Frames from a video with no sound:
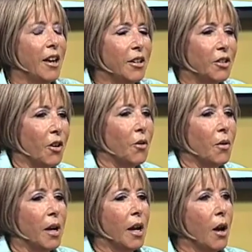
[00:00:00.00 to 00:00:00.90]

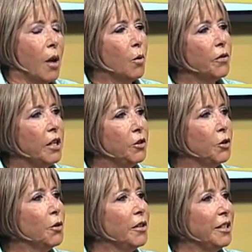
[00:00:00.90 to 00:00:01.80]
So, and what they
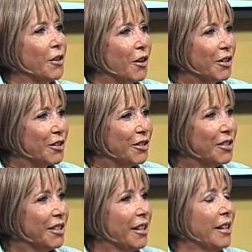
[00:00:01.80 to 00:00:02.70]
do in these
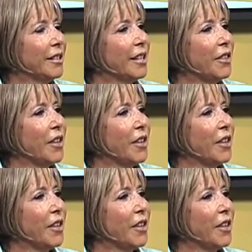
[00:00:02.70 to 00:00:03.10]
articles is that